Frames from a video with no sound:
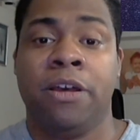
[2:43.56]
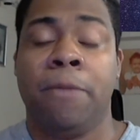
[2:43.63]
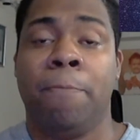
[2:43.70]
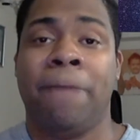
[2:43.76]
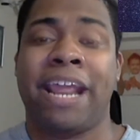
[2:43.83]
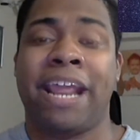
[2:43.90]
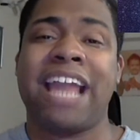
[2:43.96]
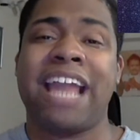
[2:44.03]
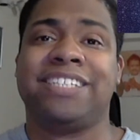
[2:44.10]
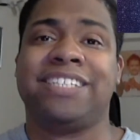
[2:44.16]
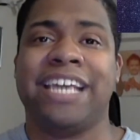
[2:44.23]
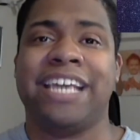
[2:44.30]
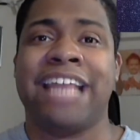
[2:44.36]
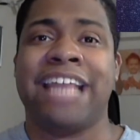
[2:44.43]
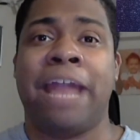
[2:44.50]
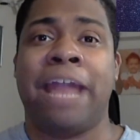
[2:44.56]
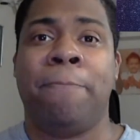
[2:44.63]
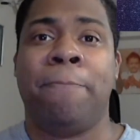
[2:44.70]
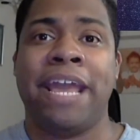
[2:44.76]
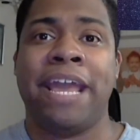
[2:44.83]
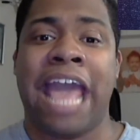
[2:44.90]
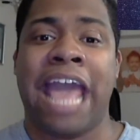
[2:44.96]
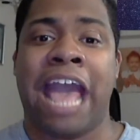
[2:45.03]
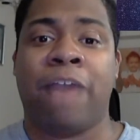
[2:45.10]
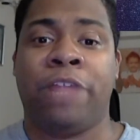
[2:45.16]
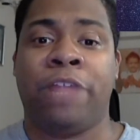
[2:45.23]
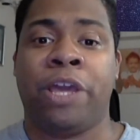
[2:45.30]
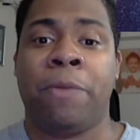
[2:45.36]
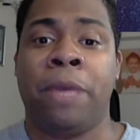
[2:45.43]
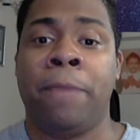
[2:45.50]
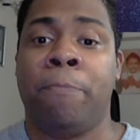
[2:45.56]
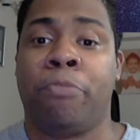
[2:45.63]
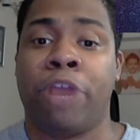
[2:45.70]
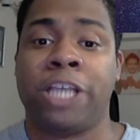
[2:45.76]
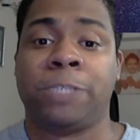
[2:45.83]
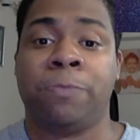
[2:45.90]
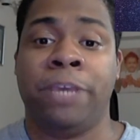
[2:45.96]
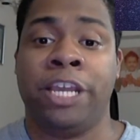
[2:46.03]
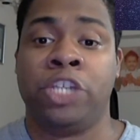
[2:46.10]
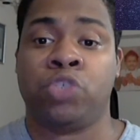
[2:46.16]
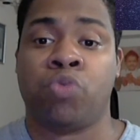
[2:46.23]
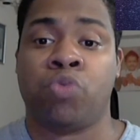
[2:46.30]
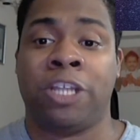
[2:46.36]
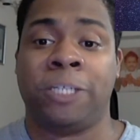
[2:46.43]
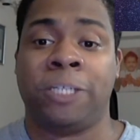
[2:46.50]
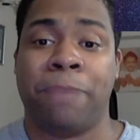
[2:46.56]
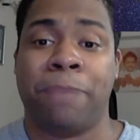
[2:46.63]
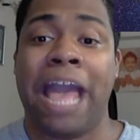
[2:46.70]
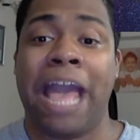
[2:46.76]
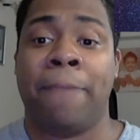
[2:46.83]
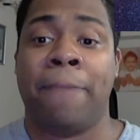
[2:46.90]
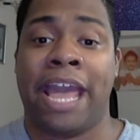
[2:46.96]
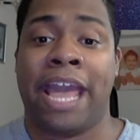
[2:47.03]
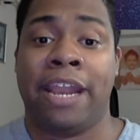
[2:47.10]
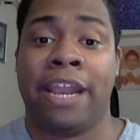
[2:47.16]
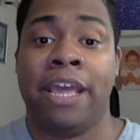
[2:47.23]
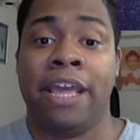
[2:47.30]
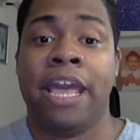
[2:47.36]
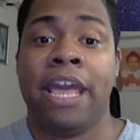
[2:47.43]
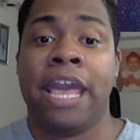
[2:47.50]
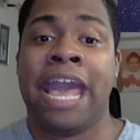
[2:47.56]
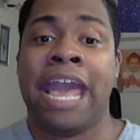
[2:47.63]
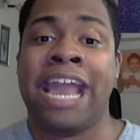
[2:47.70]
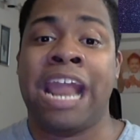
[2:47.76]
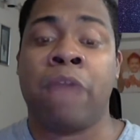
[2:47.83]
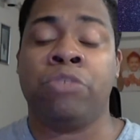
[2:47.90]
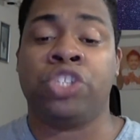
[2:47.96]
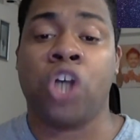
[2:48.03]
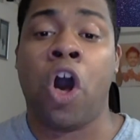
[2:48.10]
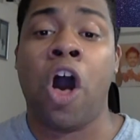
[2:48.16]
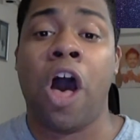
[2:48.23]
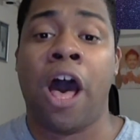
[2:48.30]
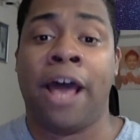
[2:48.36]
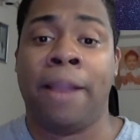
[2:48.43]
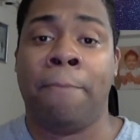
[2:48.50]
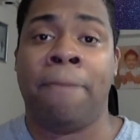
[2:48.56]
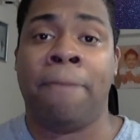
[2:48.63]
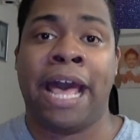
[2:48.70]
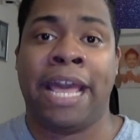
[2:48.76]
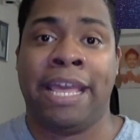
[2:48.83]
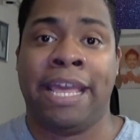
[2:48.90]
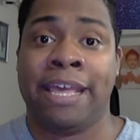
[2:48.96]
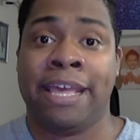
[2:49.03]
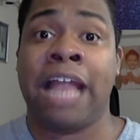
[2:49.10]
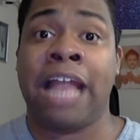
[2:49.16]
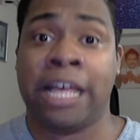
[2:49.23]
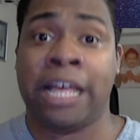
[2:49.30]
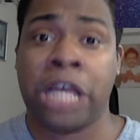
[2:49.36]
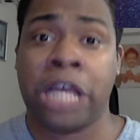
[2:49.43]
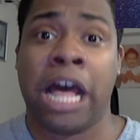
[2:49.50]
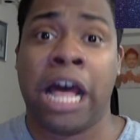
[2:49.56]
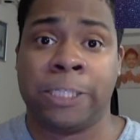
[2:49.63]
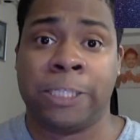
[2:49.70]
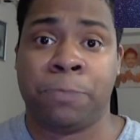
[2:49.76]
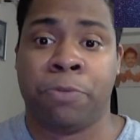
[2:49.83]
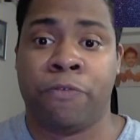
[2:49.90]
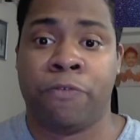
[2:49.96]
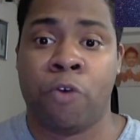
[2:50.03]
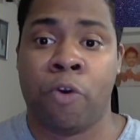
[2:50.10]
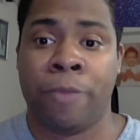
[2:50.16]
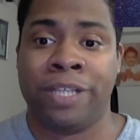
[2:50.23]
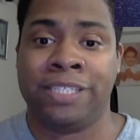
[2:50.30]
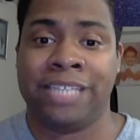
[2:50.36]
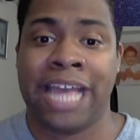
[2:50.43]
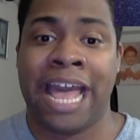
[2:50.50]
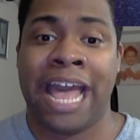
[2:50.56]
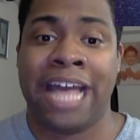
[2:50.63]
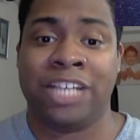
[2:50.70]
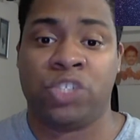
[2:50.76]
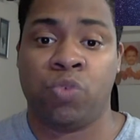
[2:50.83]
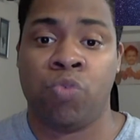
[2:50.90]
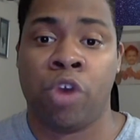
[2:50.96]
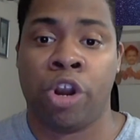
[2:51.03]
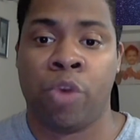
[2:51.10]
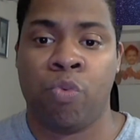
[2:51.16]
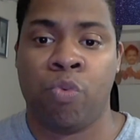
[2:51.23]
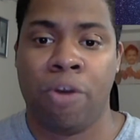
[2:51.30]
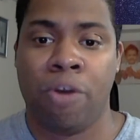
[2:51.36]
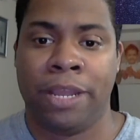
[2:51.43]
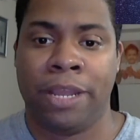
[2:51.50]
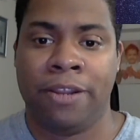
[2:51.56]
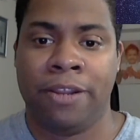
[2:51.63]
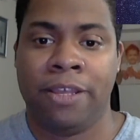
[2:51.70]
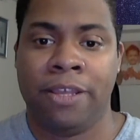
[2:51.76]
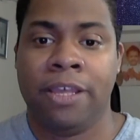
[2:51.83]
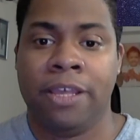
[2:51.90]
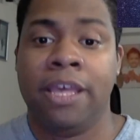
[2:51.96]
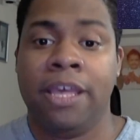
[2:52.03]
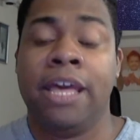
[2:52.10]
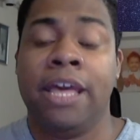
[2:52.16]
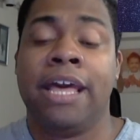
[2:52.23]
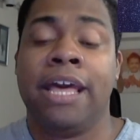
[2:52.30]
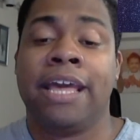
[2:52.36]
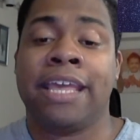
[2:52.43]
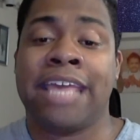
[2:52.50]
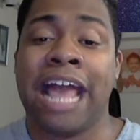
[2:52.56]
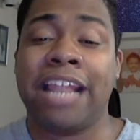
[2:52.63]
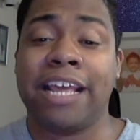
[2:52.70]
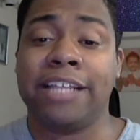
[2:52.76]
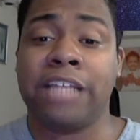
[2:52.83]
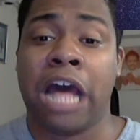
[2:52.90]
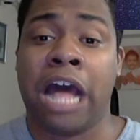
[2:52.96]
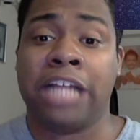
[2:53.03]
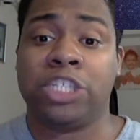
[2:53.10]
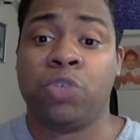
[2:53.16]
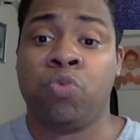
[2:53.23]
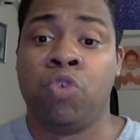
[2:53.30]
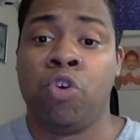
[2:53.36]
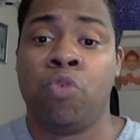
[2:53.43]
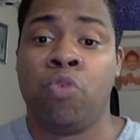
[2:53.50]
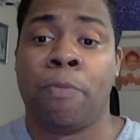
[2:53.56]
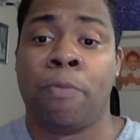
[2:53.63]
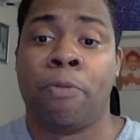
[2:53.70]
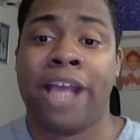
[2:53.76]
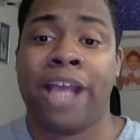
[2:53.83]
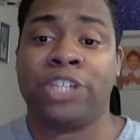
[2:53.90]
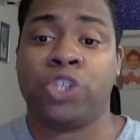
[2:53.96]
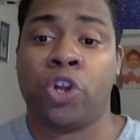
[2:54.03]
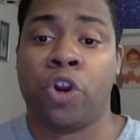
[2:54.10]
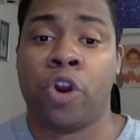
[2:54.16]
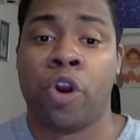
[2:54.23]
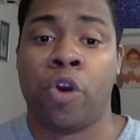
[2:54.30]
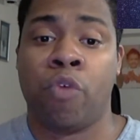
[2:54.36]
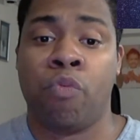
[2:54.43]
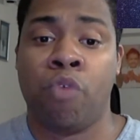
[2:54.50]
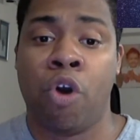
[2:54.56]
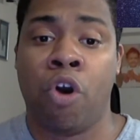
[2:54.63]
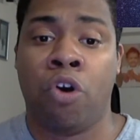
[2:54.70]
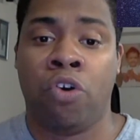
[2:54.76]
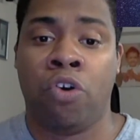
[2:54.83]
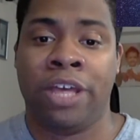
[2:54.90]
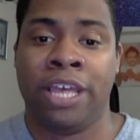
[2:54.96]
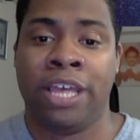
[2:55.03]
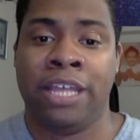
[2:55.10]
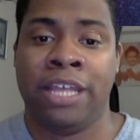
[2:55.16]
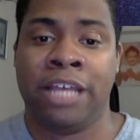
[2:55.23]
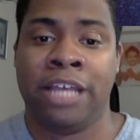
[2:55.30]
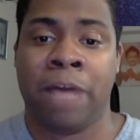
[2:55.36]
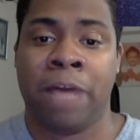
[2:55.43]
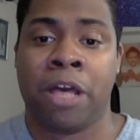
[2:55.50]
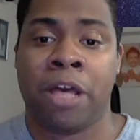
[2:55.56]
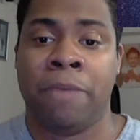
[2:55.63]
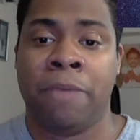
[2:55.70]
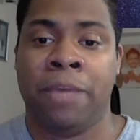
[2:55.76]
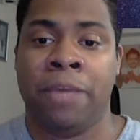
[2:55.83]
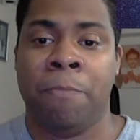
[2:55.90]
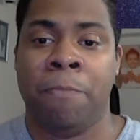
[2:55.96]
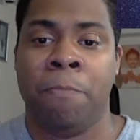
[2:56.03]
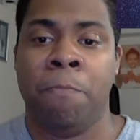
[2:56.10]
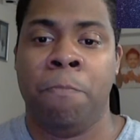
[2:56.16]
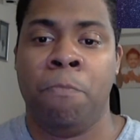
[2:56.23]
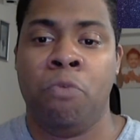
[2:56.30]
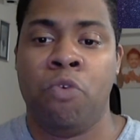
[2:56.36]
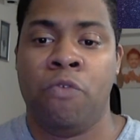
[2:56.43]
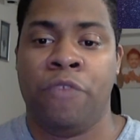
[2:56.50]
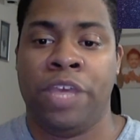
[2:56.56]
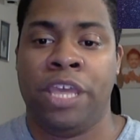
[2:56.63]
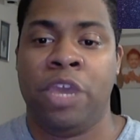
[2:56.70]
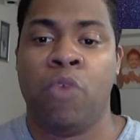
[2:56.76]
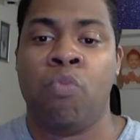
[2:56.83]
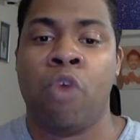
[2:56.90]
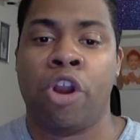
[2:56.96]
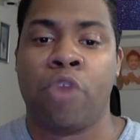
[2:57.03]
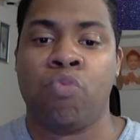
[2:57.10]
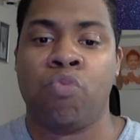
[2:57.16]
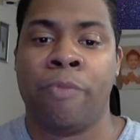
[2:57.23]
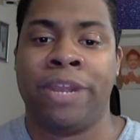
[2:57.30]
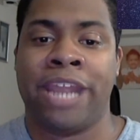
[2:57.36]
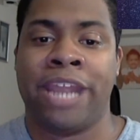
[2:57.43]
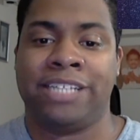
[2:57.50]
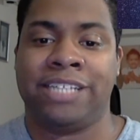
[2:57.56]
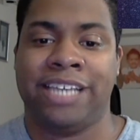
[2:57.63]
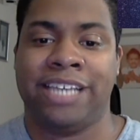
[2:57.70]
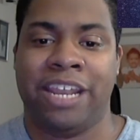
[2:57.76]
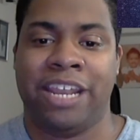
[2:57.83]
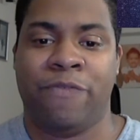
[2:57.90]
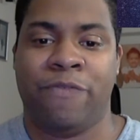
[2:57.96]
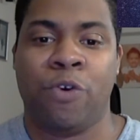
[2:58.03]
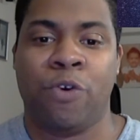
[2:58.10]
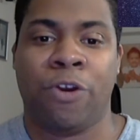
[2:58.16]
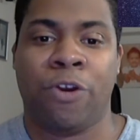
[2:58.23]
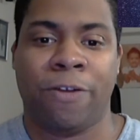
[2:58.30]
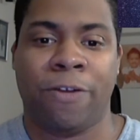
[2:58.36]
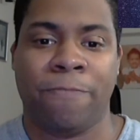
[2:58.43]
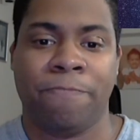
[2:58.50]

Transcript: But I gotta say that Ben Affleck impressed me in his role as Batman, and I was awed by Gal Gadot's performance as Wonder Woman. Gal Gadot will reprise her role in the upcoming movie Wonder Woman 1984.